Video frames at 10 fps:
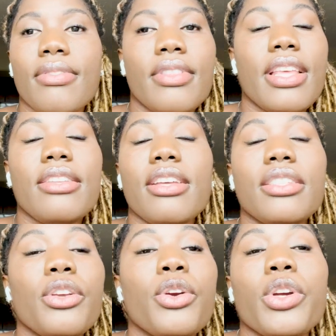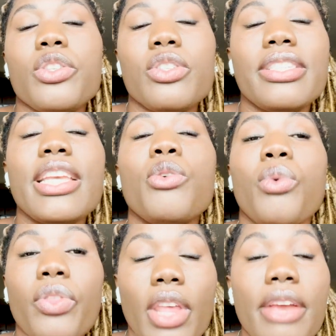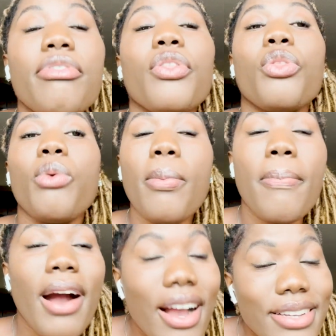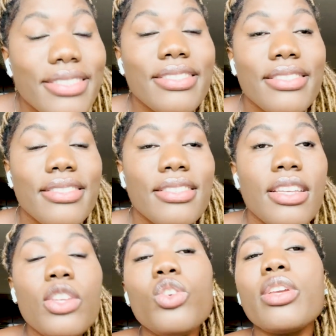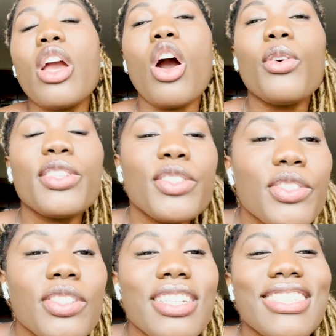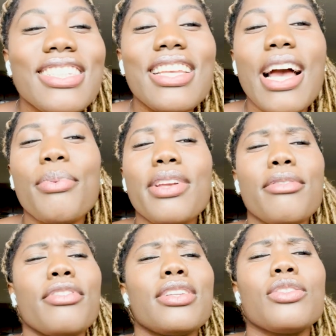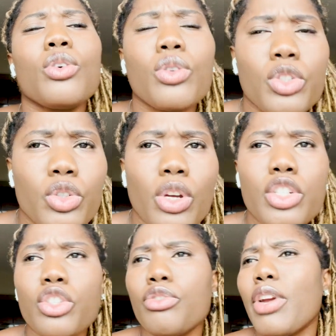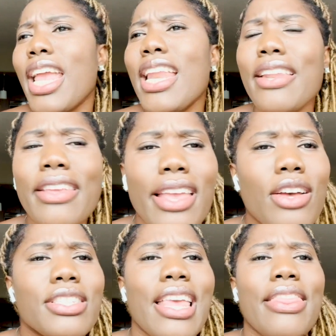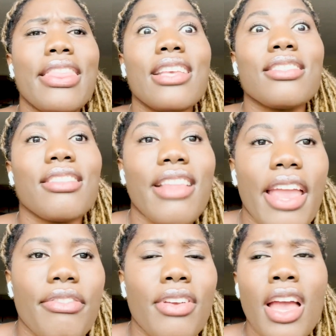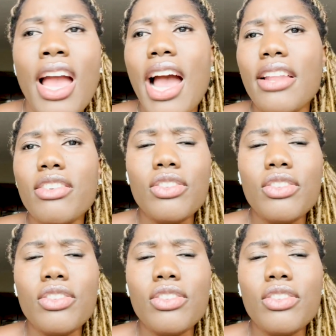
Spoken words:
that it doesn't hurt to say you want it for $3, you can always do so. The same is applicable for this whole construction, for anything else in this life. And you do